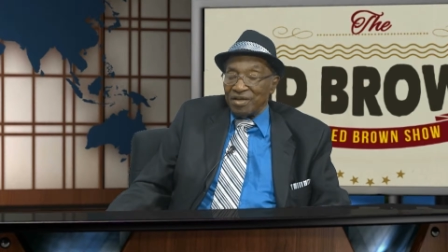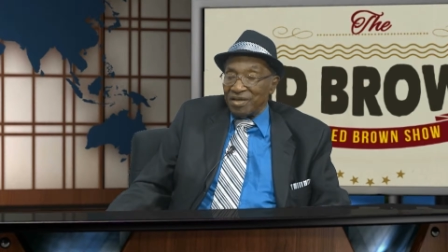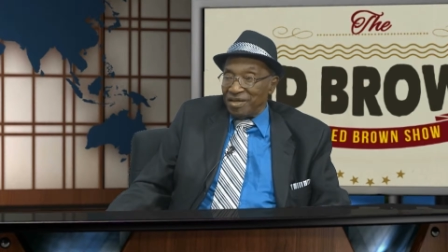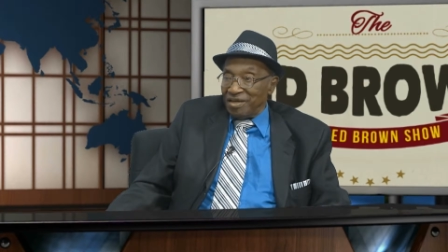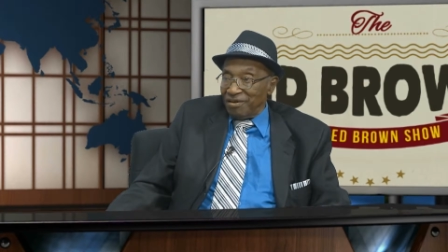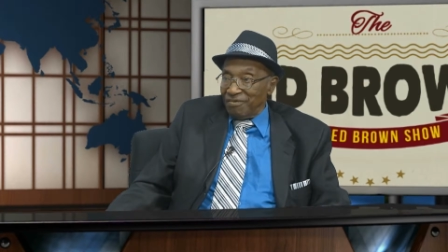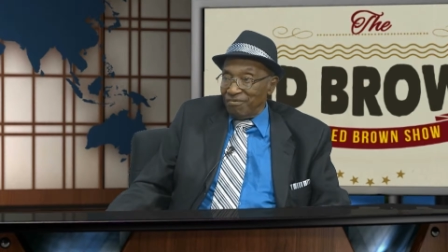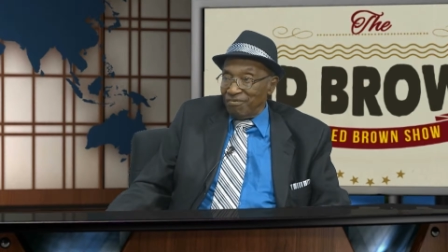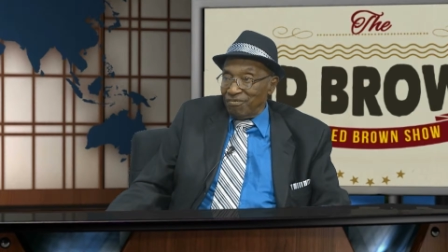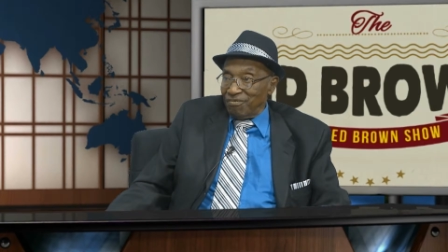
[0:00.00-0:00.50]

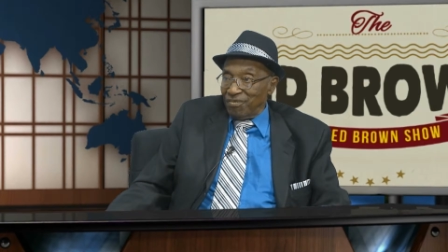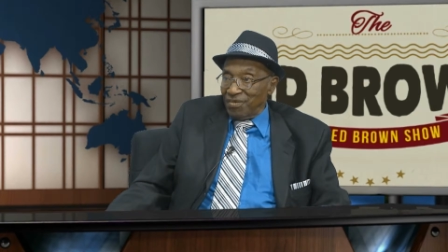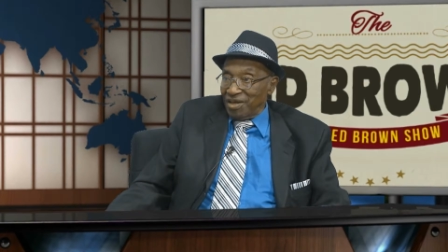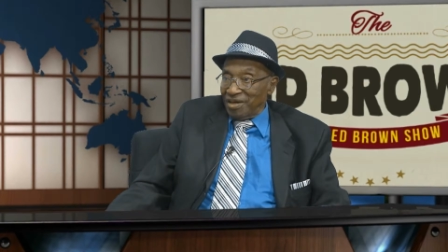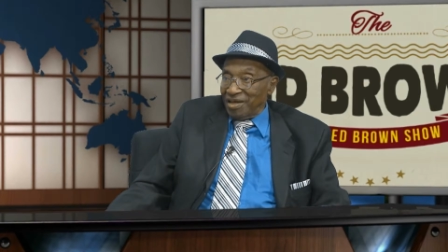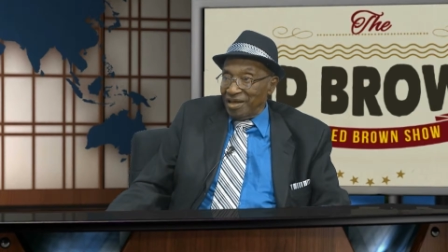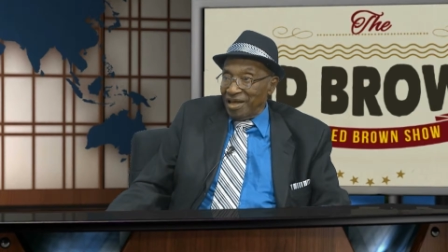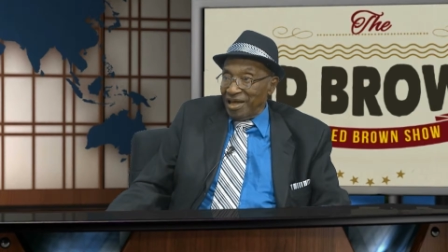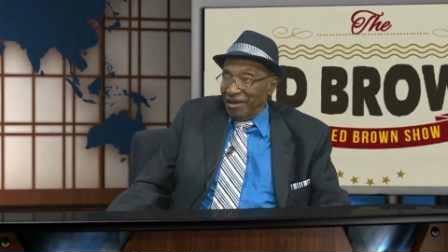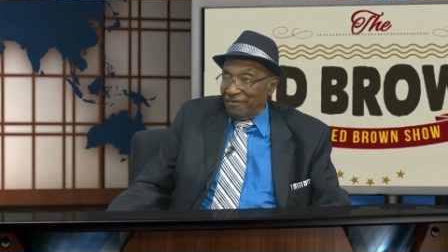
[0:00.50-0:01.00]
Then
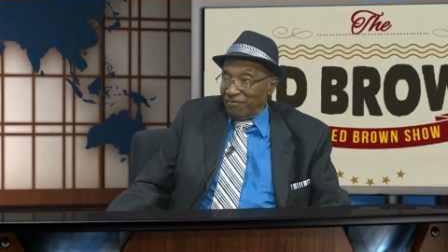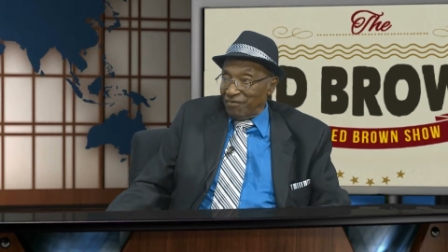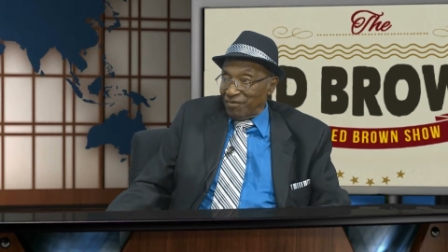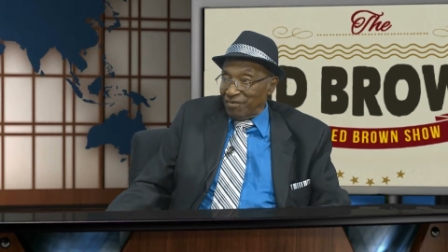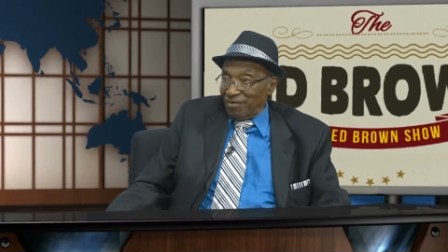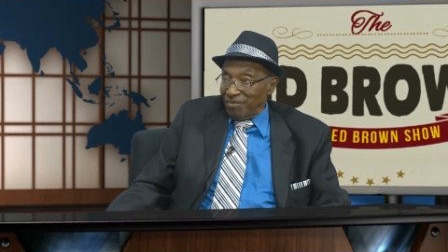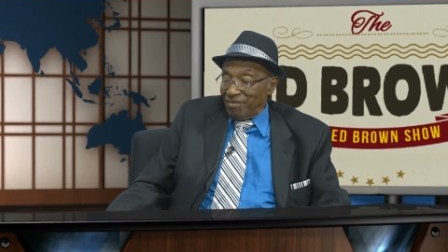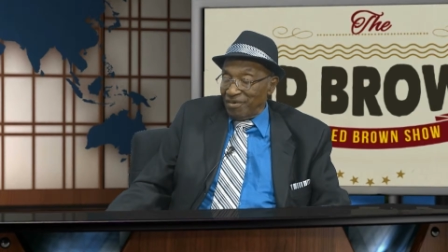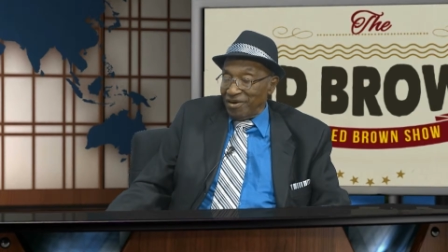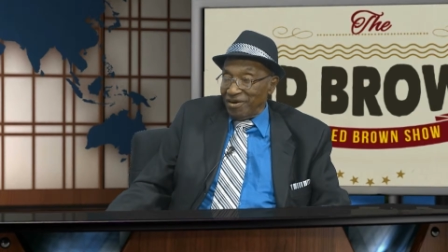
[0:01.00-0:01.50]
many
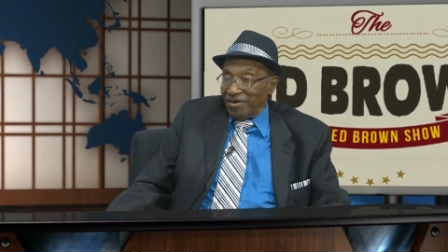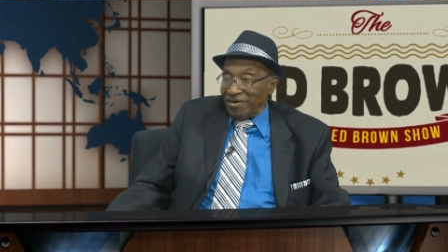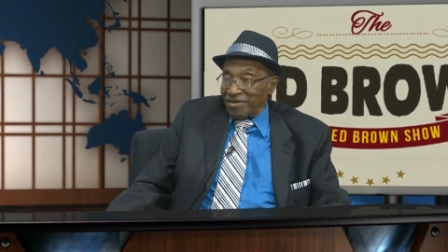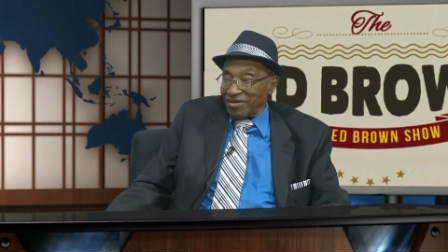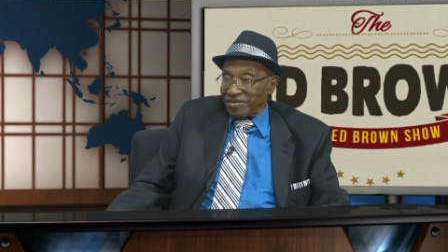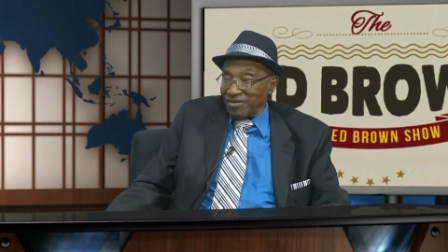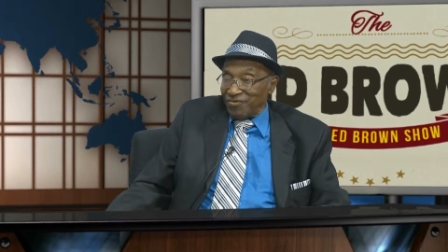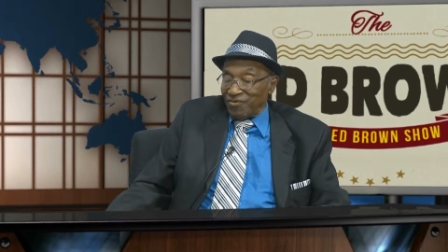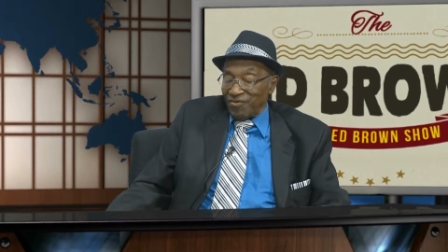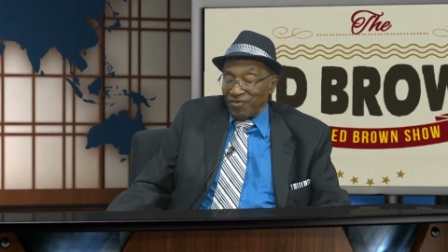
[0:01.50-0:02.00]
African
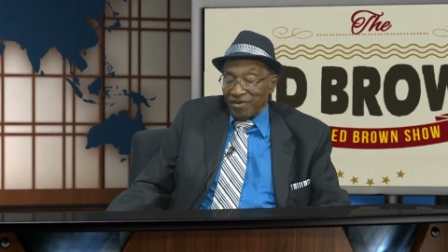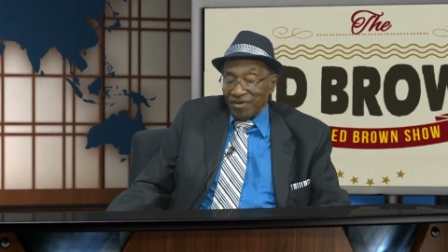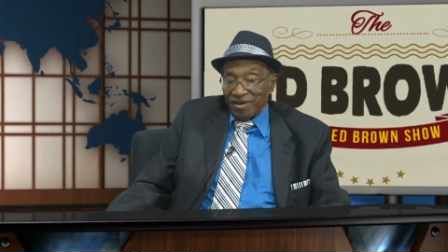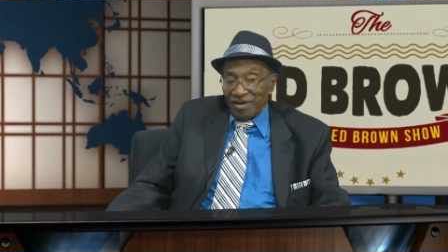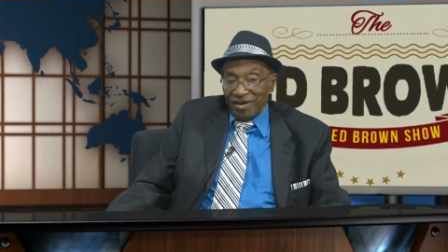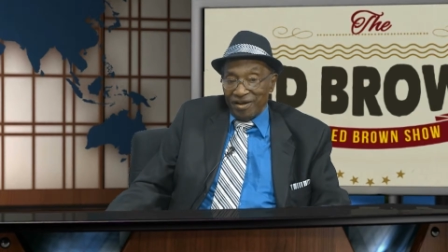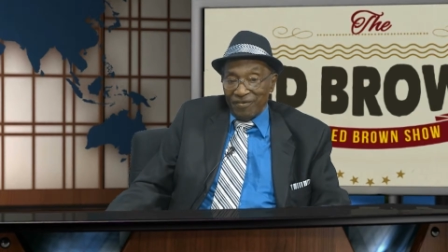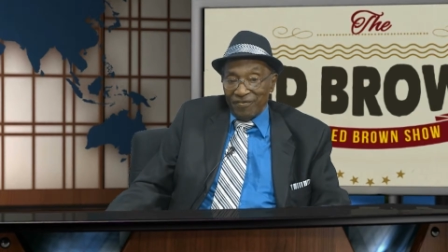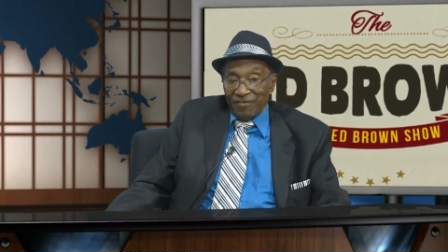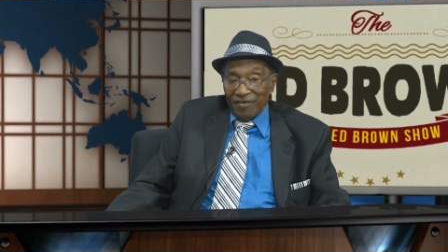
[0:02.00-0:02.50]
Americans in
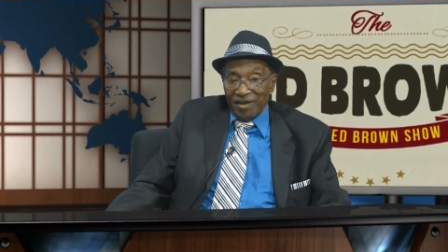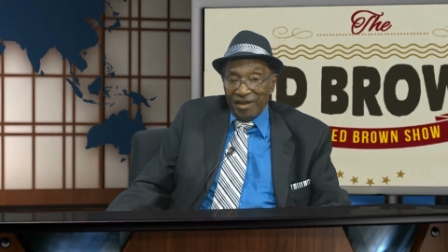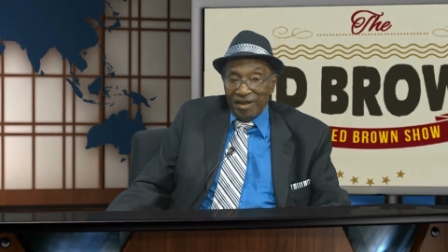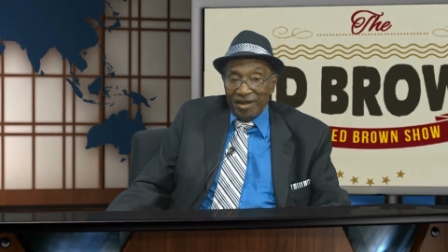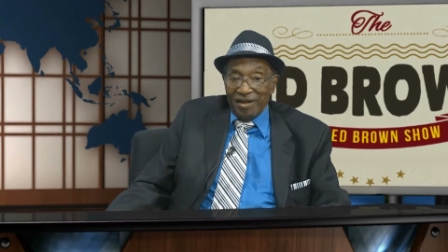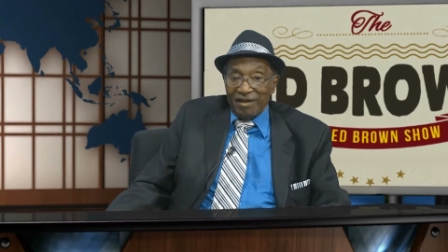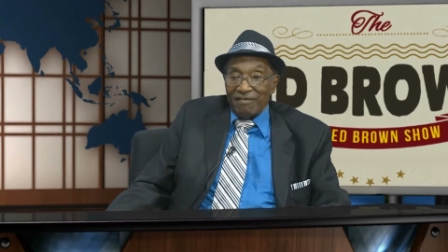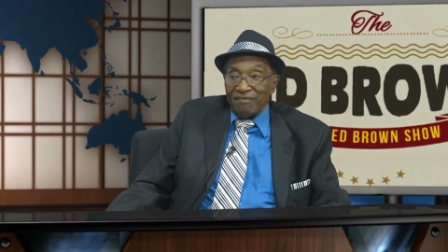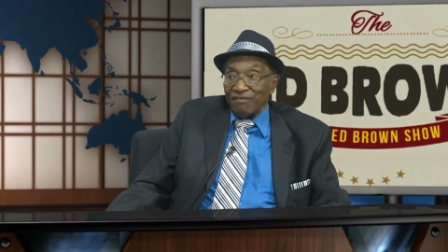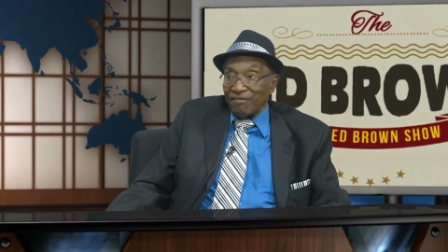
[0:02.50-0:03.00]
Philadelphia
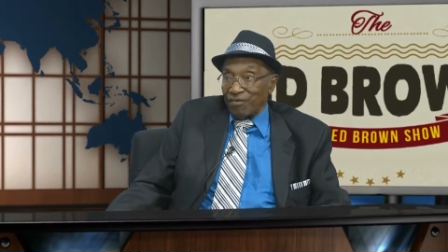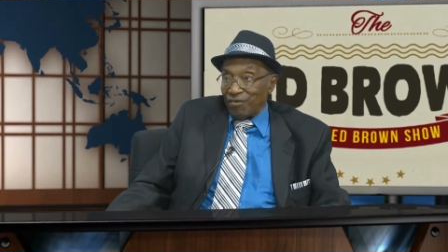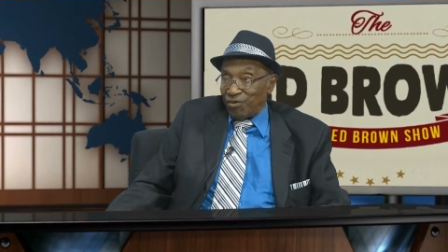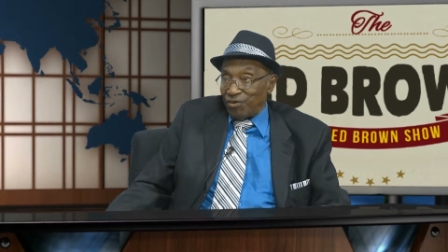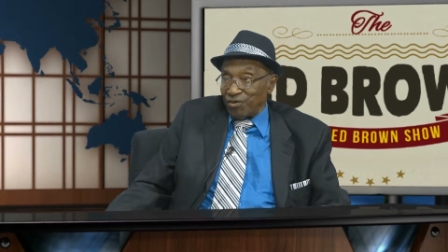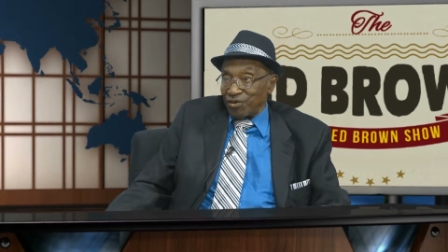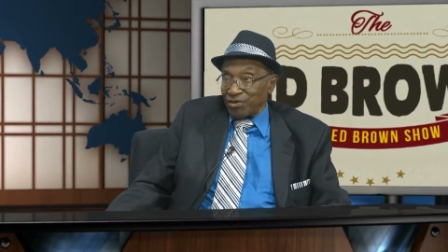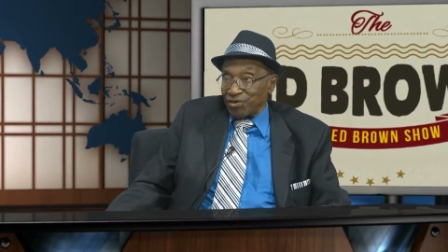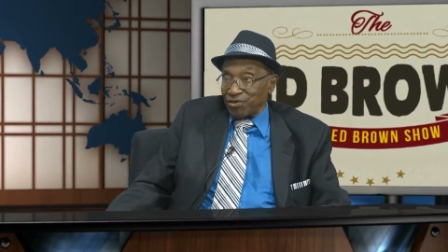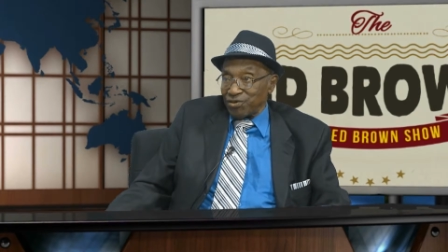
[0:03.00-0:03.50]
had
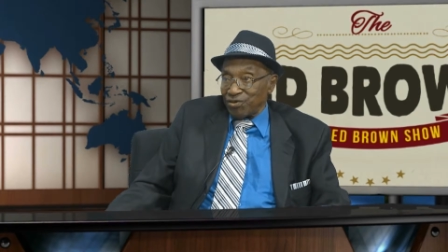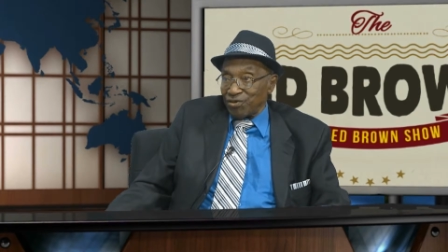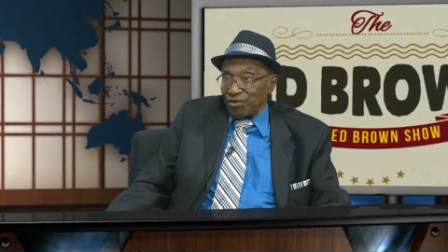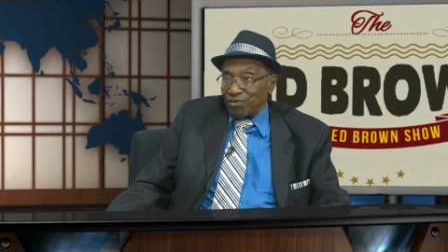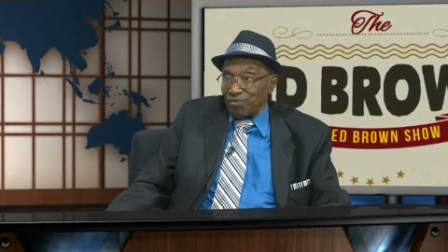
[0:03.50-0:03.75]
corner store.